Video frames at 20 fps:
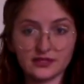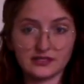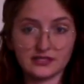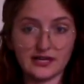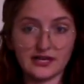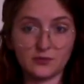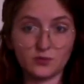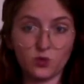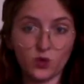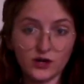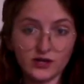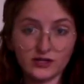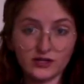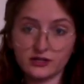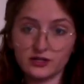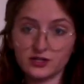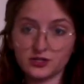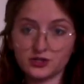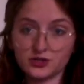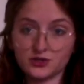type 1
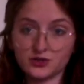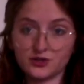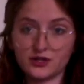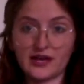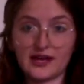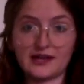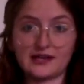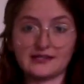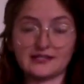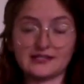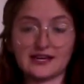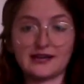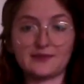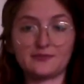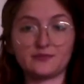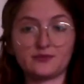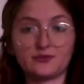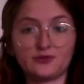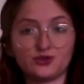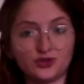conditional, and
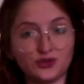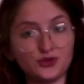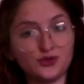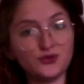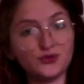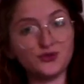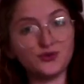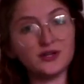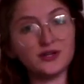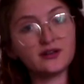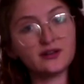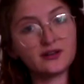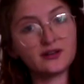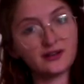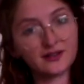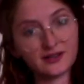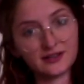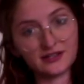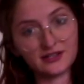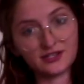type 2
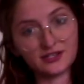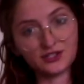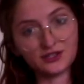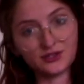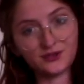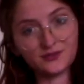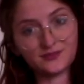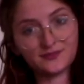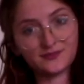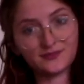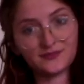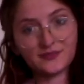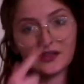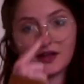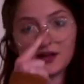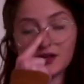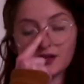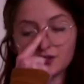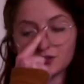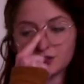conditional.
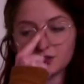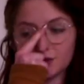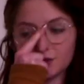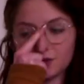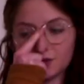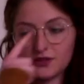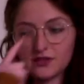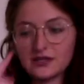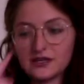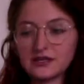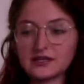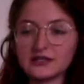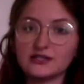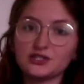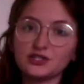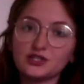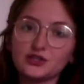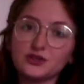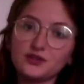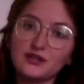So the
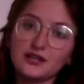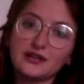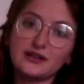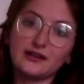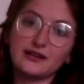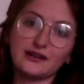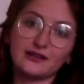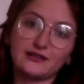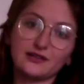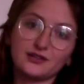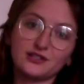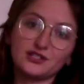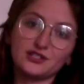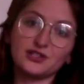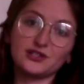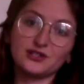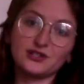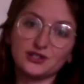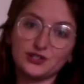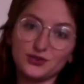conditional in English
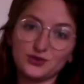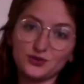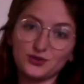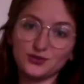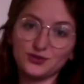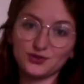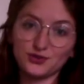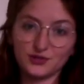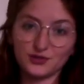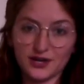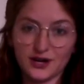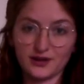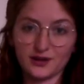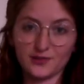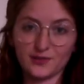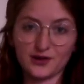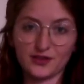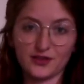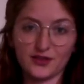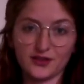is used to talk
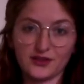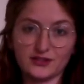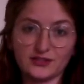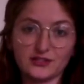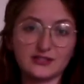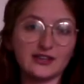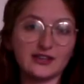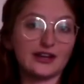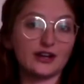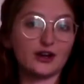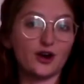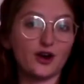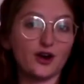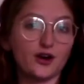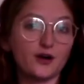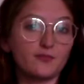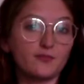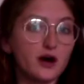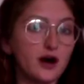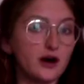about things that
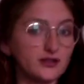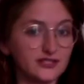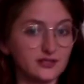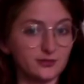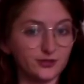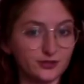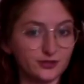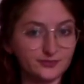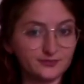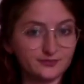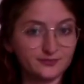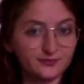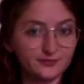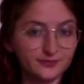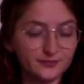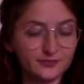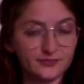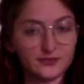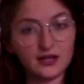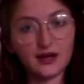are possible,
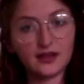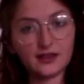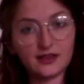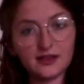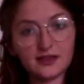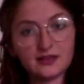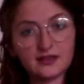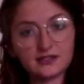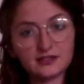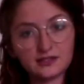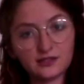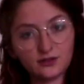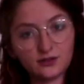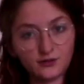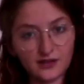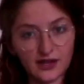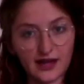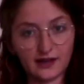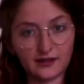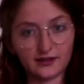not things that are
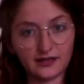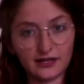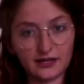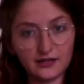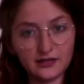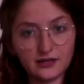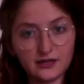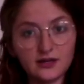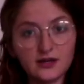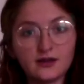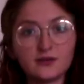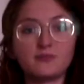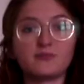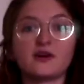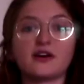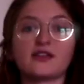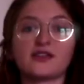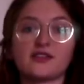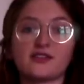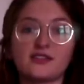reality,
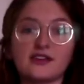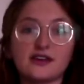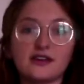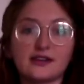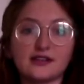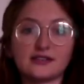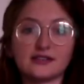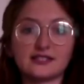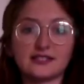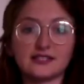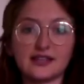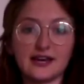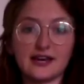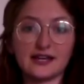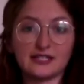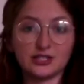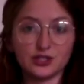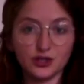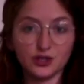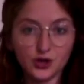but things
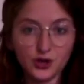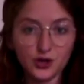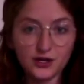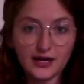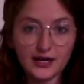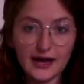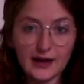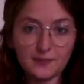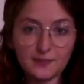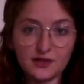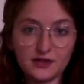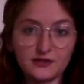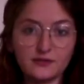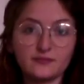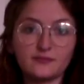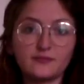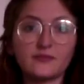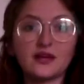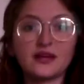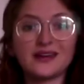that could
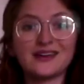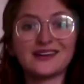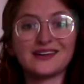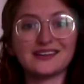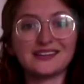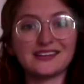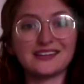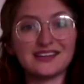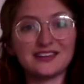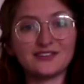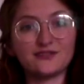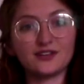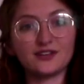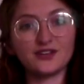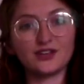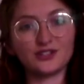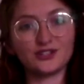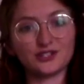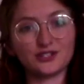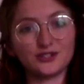happen given
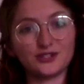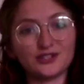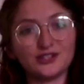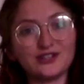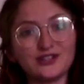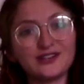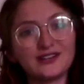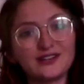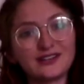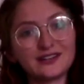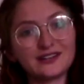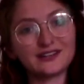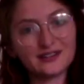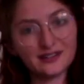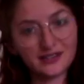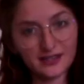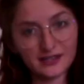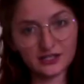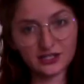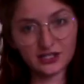a certain
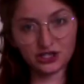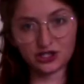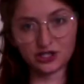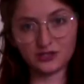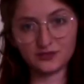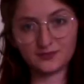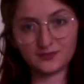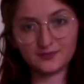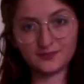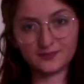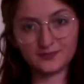condition.